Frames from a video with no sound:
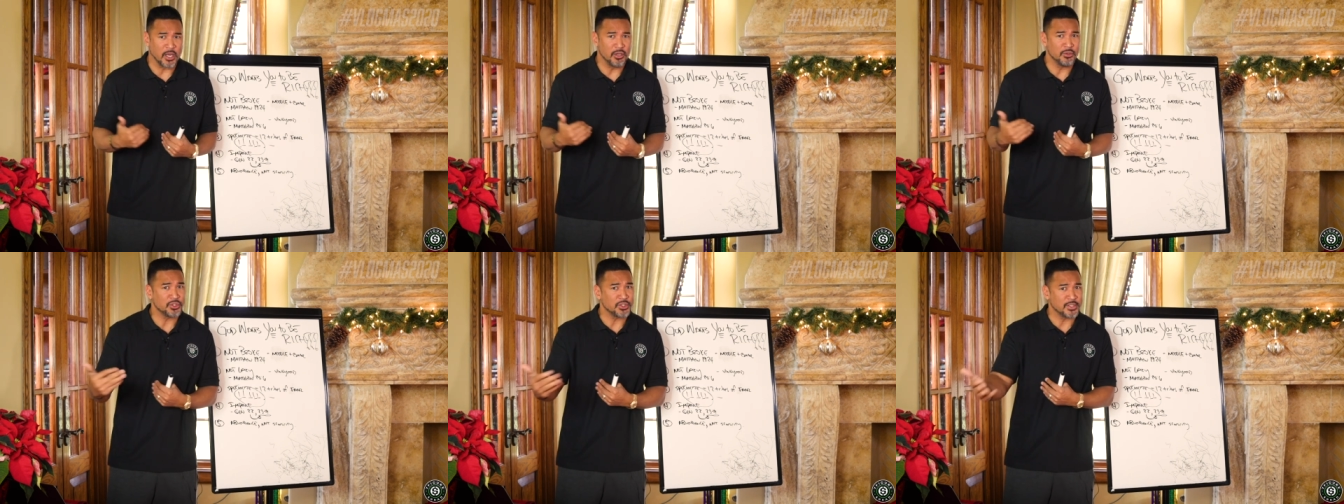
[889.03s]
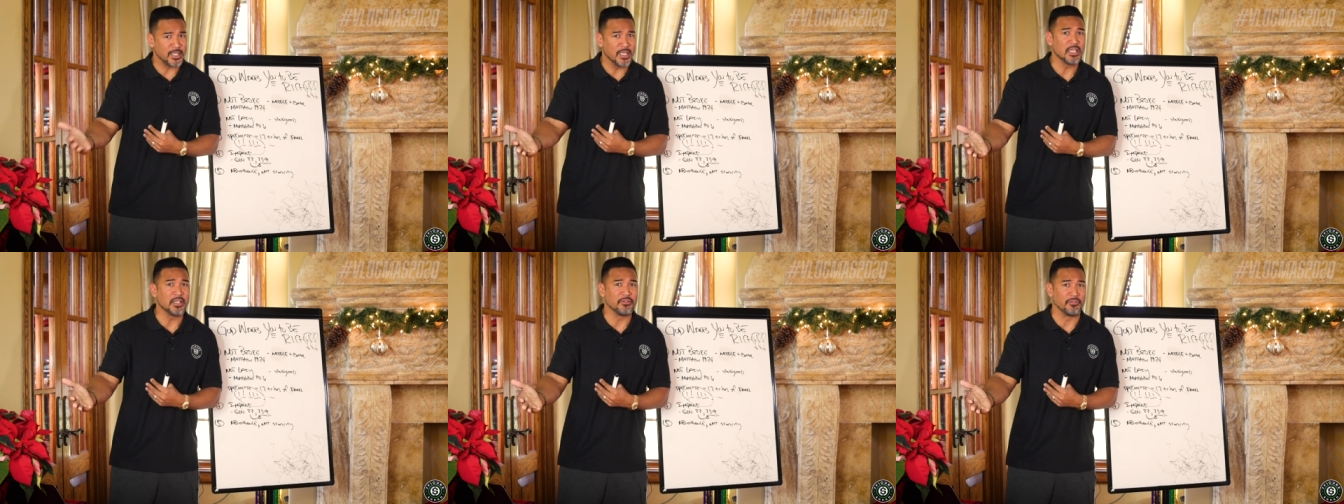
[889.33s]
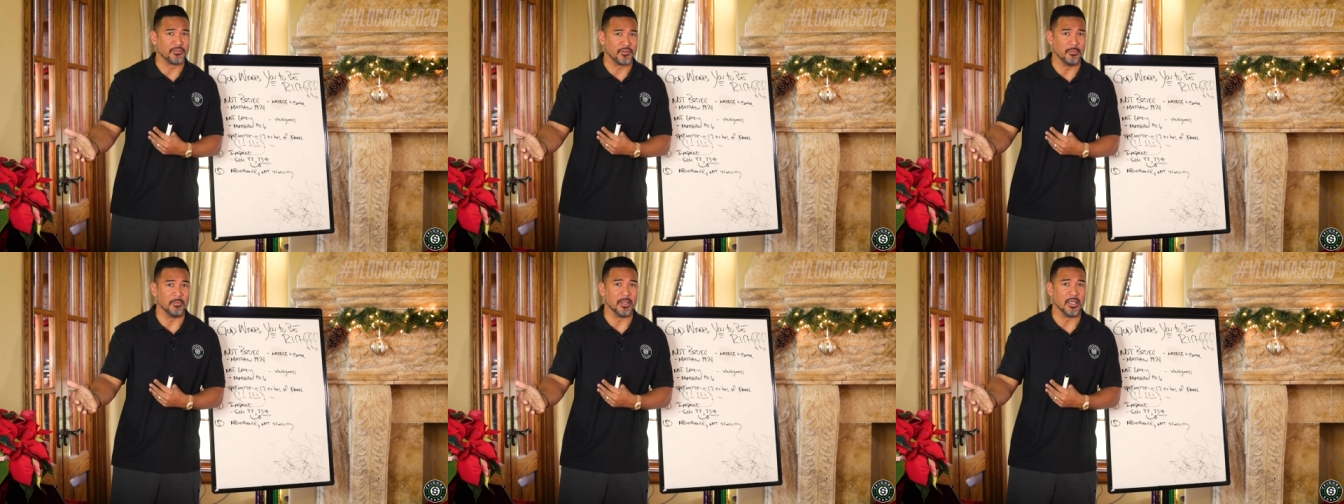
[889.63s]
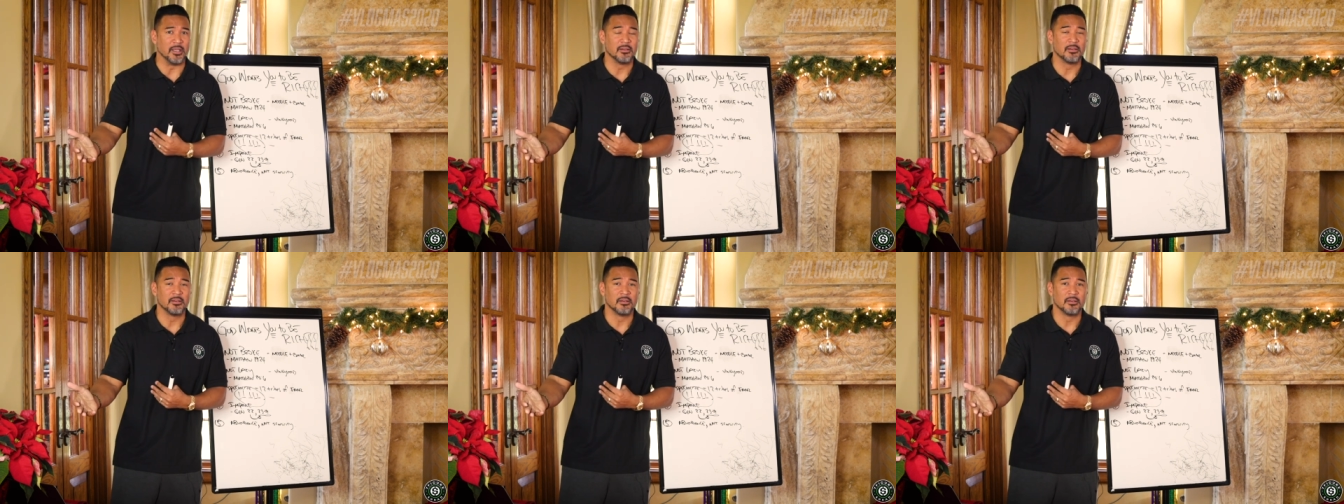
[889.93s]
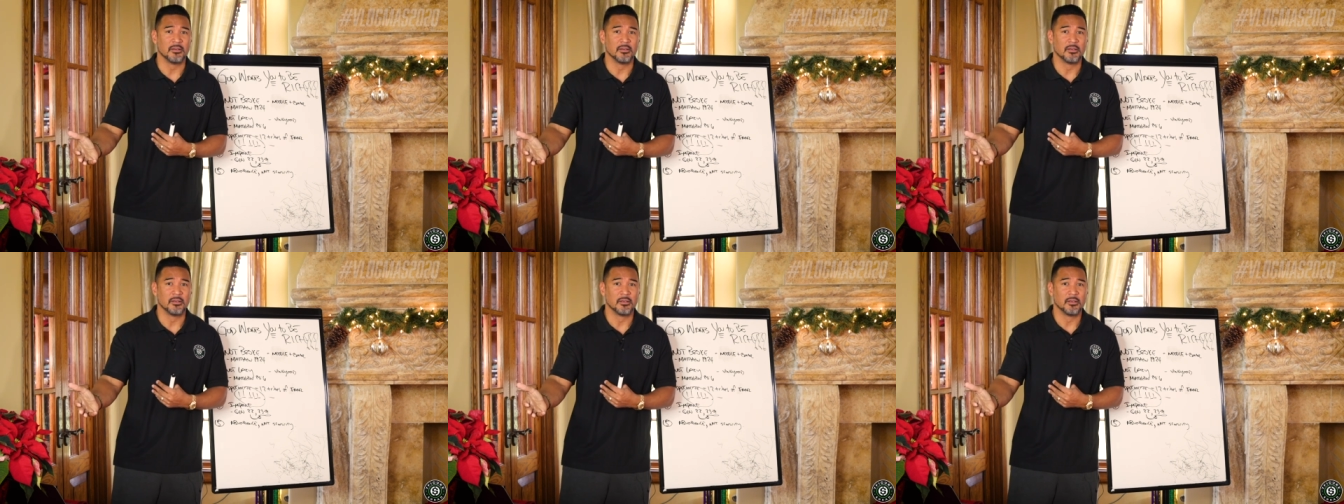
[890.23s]
Why are you stealing from me?
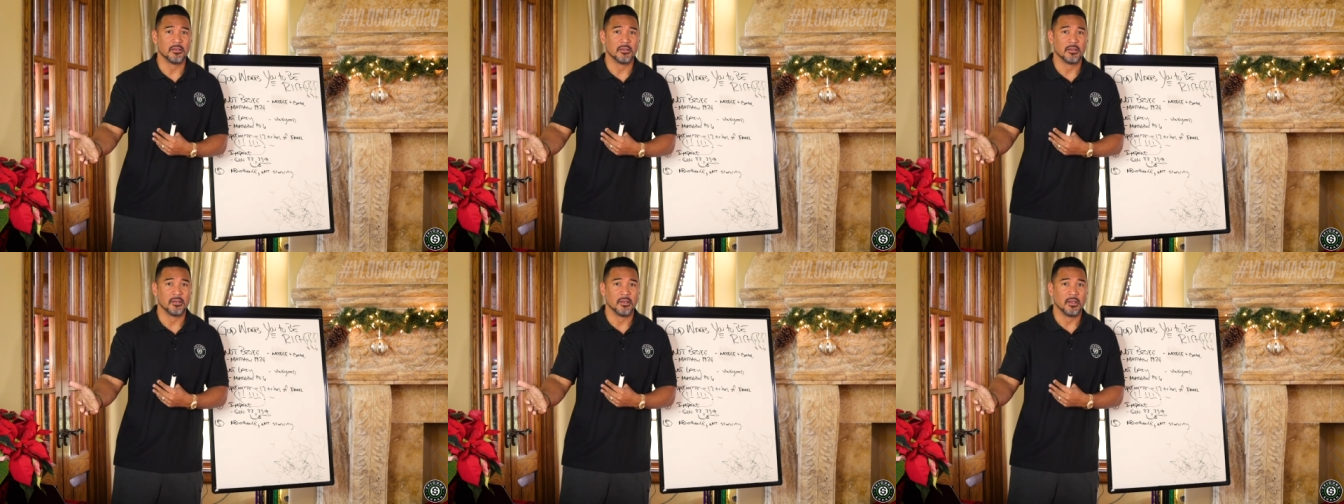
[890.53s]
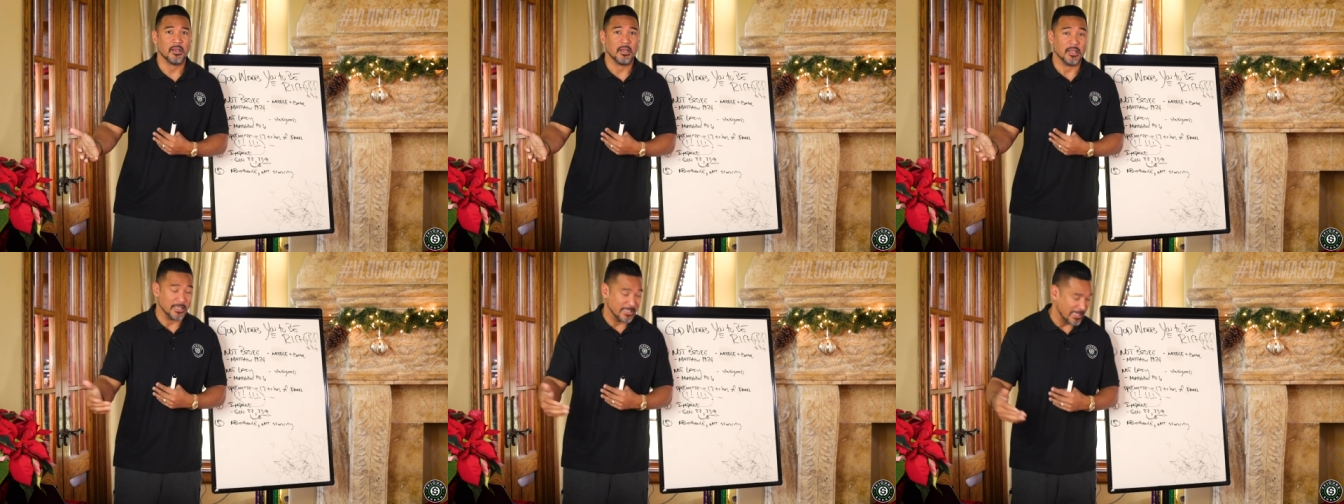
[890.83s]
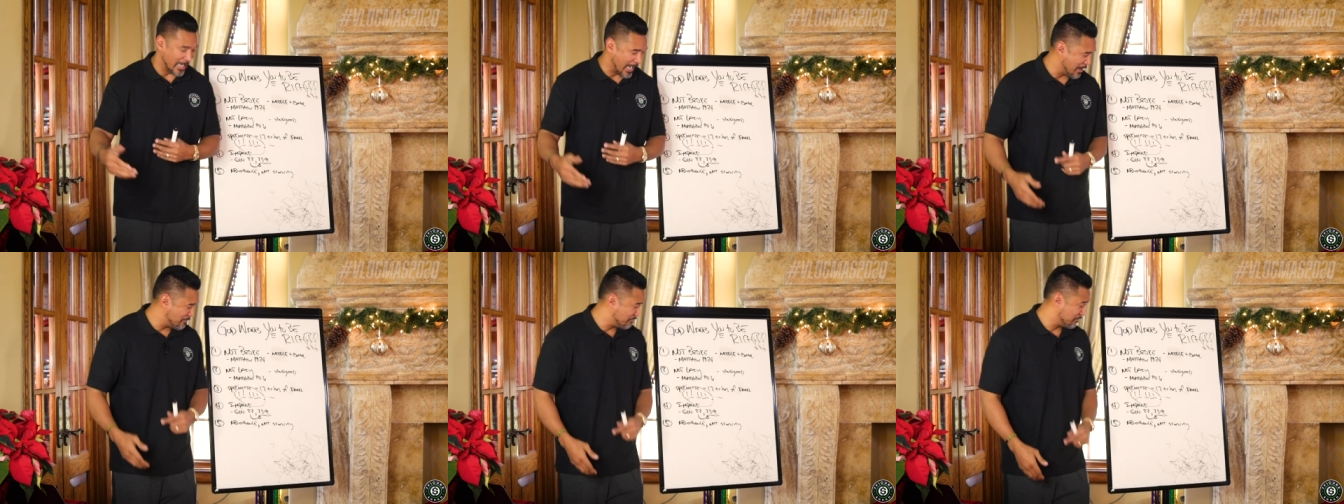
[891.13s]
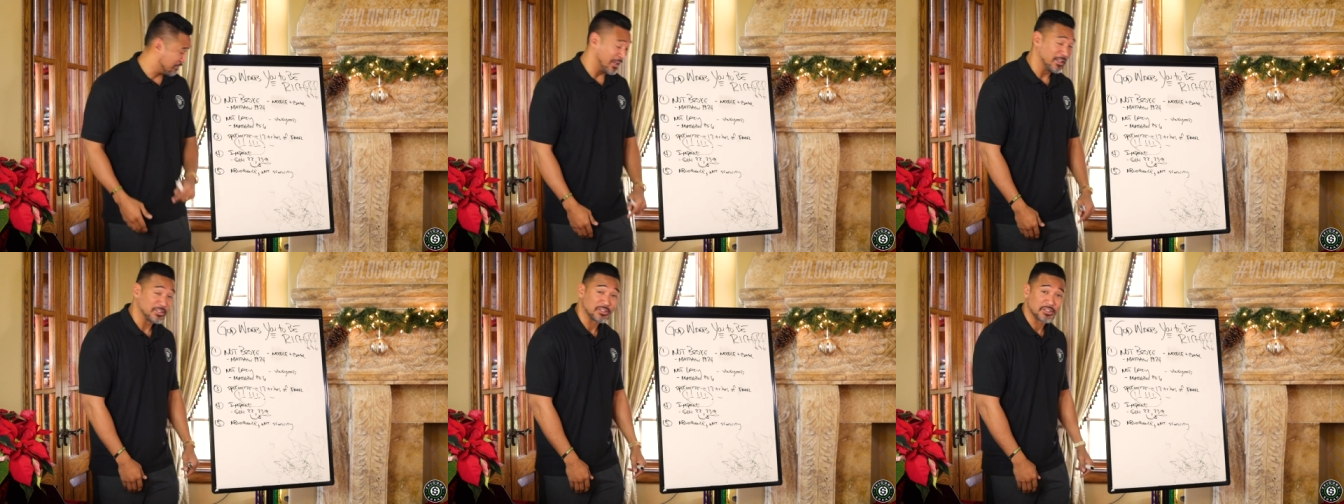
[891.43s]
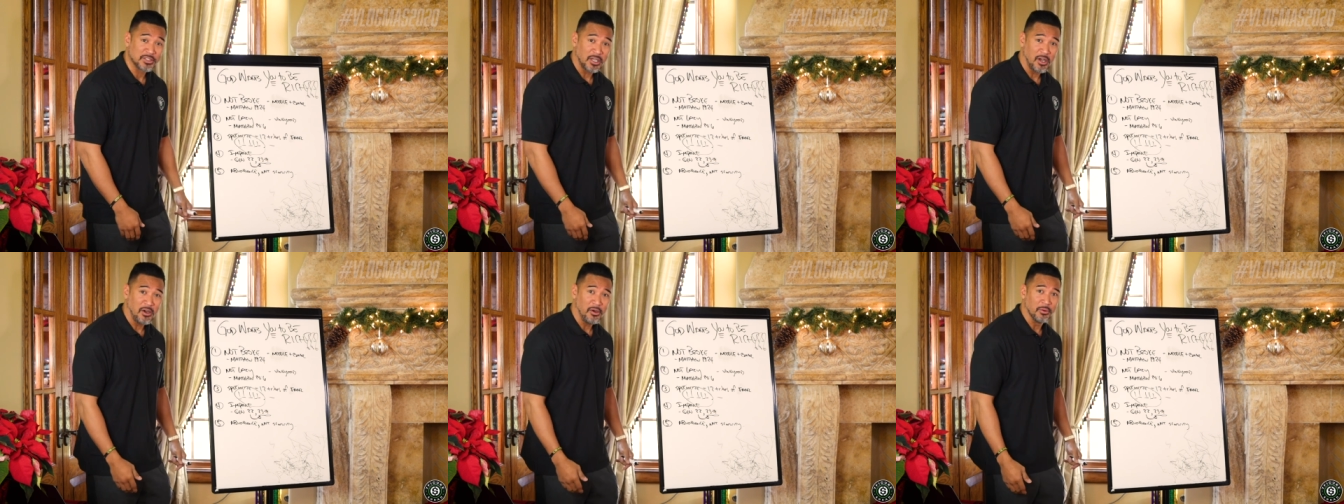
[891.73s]
I
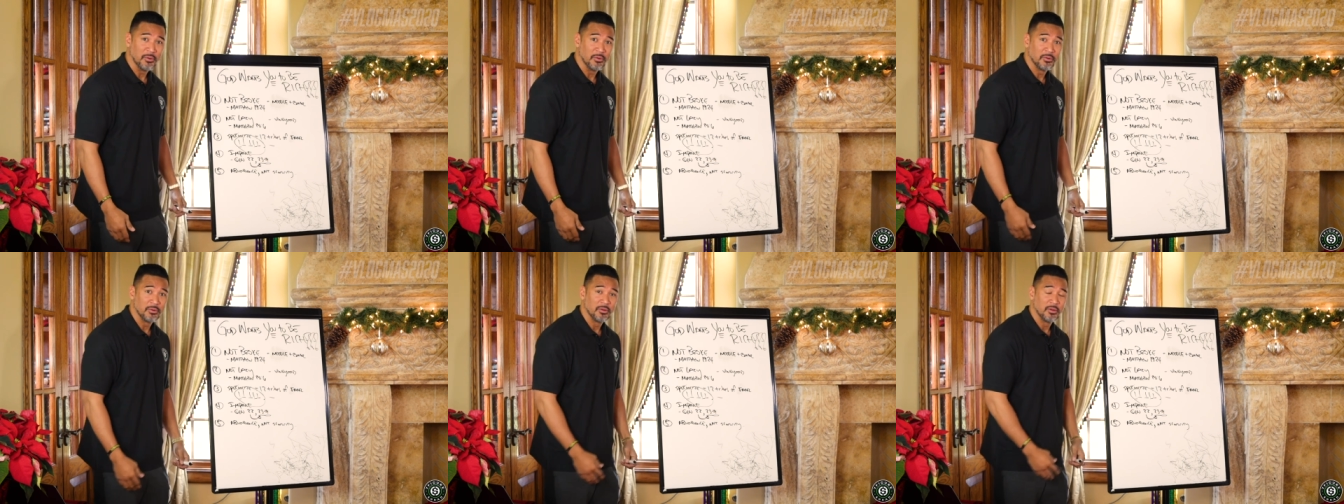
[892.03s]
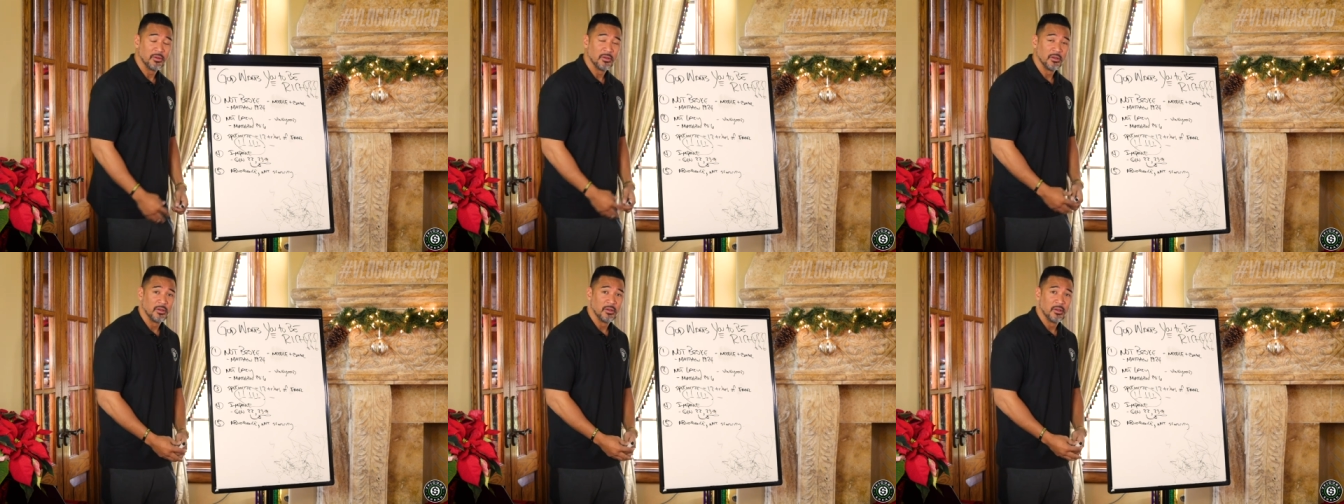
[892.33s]
think so.